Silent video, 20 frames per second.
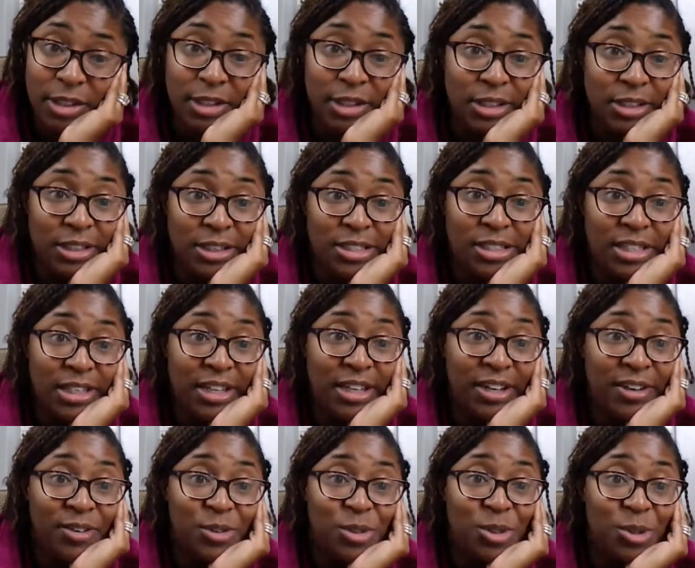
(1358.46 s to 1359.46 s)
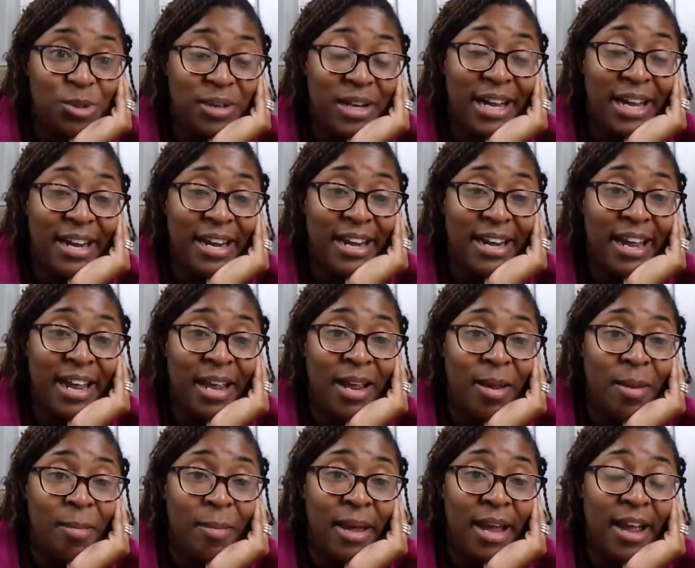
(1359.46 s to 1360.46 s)
Let's see here. Do not
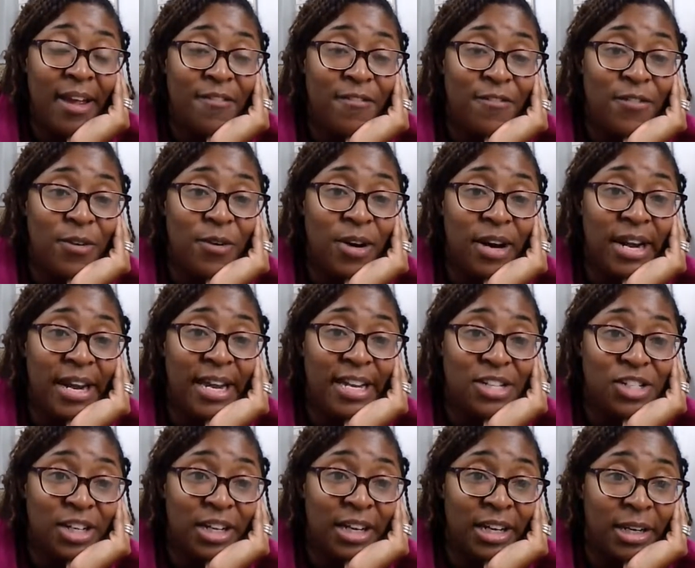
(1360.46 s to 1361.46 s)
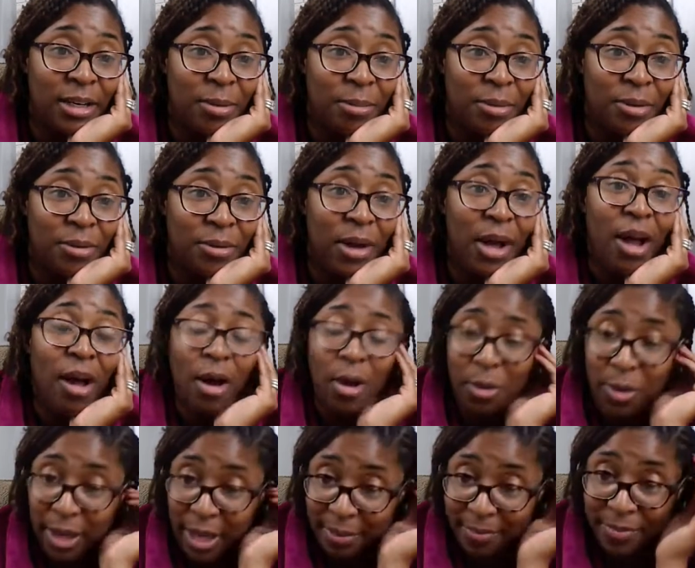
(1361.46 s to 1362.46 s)
name a 4-H animal.
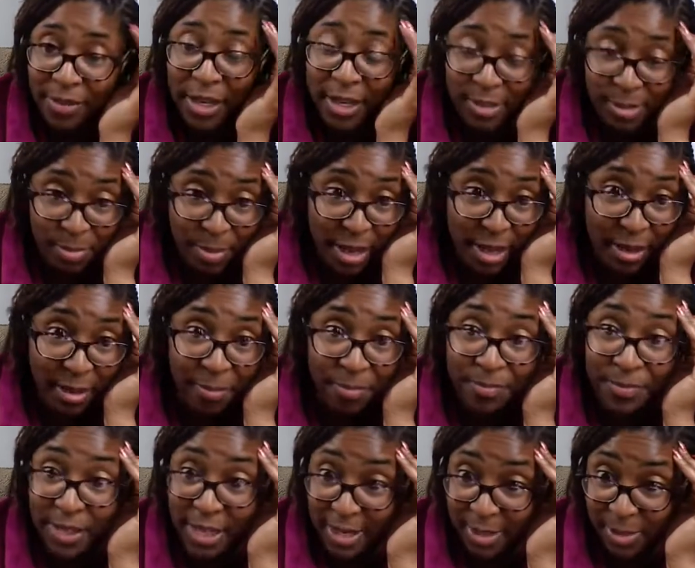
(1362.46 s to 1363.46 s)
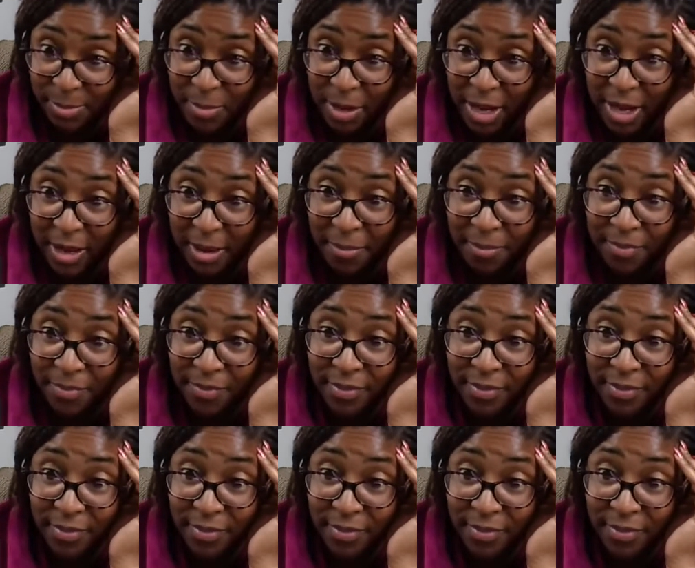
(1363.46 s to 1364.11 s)
Okay. Yes, ma'am. Yes, ma'am.